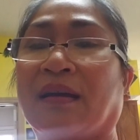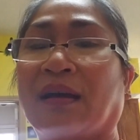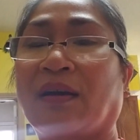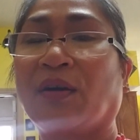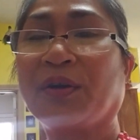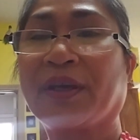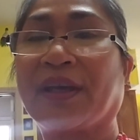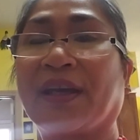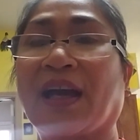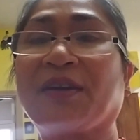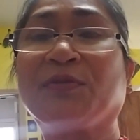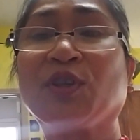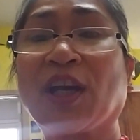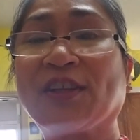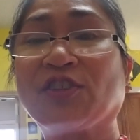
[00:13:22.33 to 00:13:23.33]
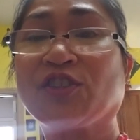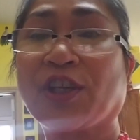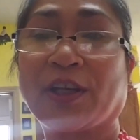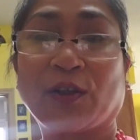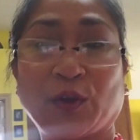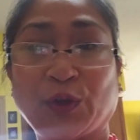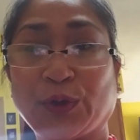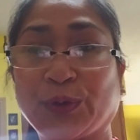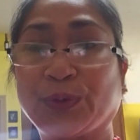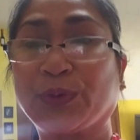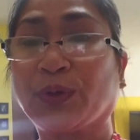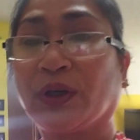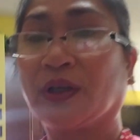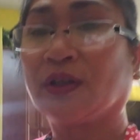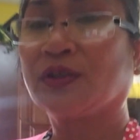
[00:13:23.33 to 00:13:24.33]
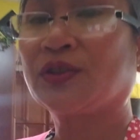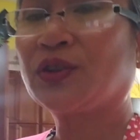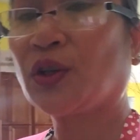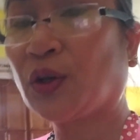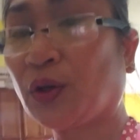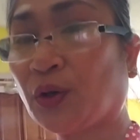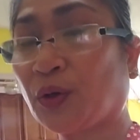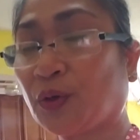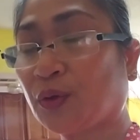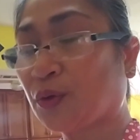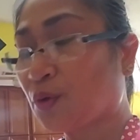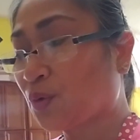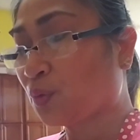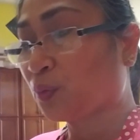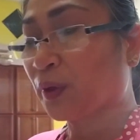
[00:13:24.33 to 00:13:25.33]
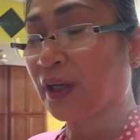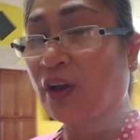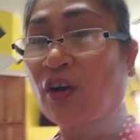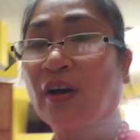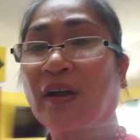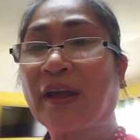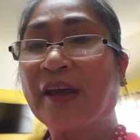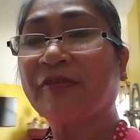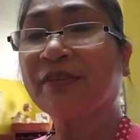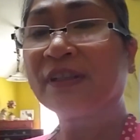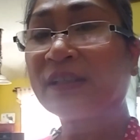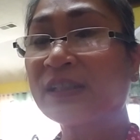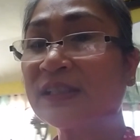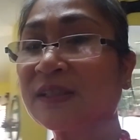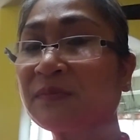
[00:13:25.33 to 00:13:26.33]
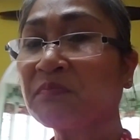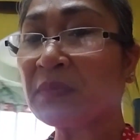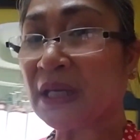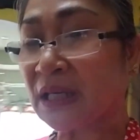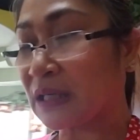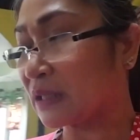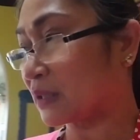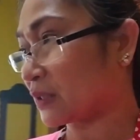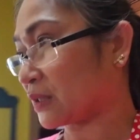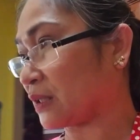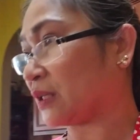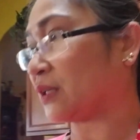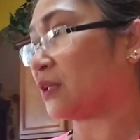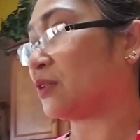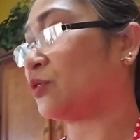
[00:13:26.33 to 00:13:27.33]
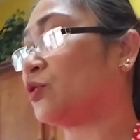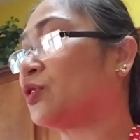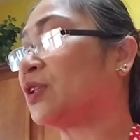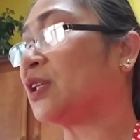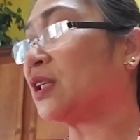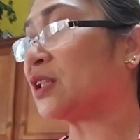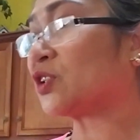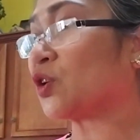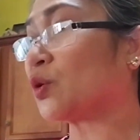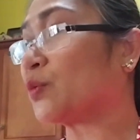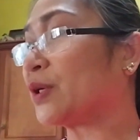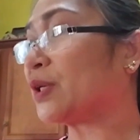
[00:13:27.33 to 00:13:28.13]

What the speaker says: Okay, I forgot to tell you. So when everything is mixed and you think it's already